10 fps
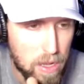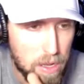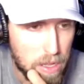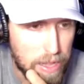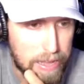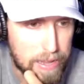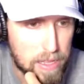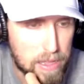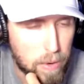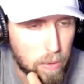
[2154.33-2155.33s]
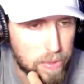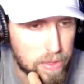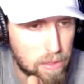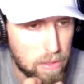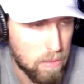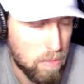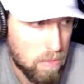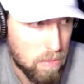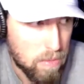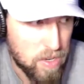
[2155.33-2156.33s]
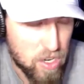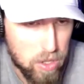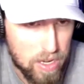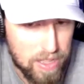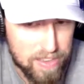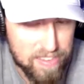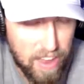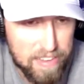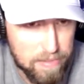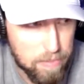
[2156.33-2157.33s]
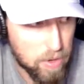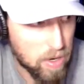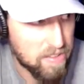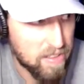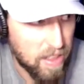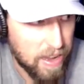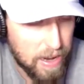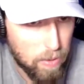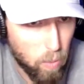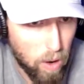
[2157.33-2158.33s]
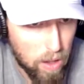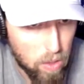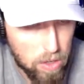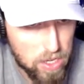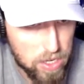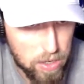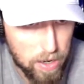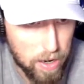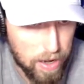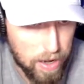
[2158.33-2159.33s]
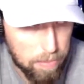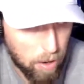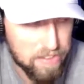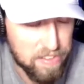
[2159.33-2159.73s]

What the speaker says: like there, I mean, just look at the size of books and like what looks good on like a Barnes and